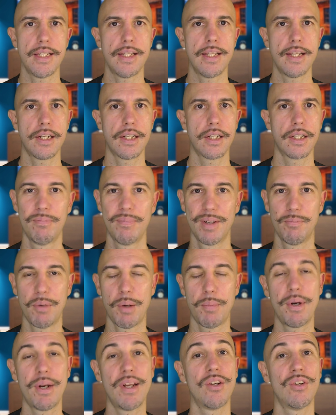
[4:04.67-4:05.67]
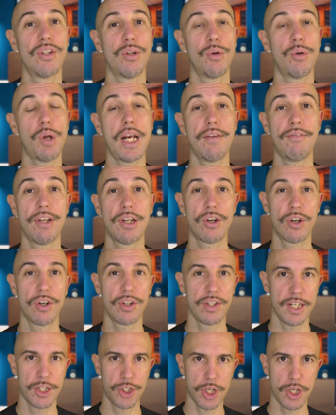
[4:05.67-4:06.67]
But before moving on, please
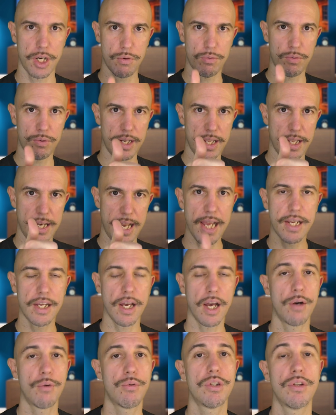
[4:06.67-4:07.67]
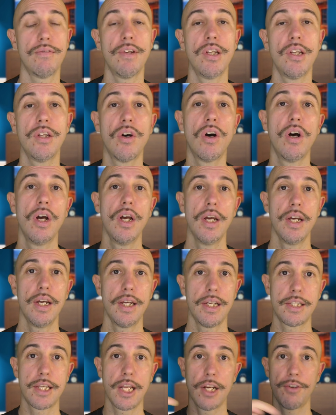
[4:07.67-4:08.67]
leave a thumb up, subscribe to the channel and
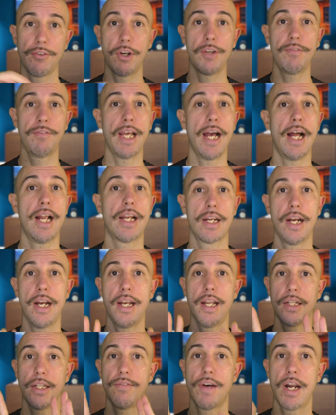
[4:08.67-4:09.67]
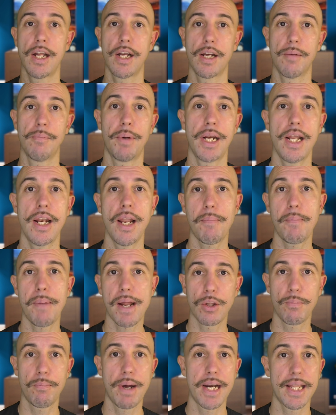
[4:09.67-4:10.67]
activate the bell so you won't miss any
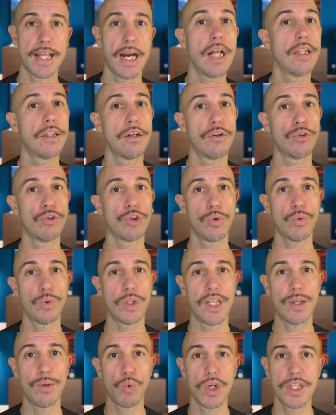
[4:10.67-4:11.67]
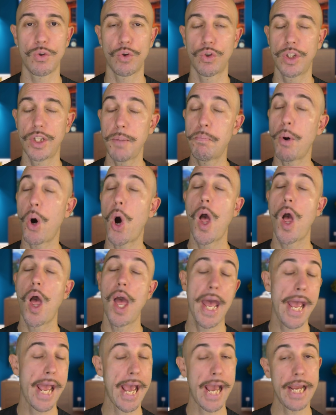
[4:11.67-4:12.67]
content like this and help the channel to
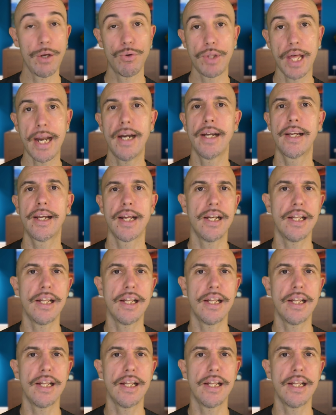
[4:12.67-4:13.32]
grow. Thanks!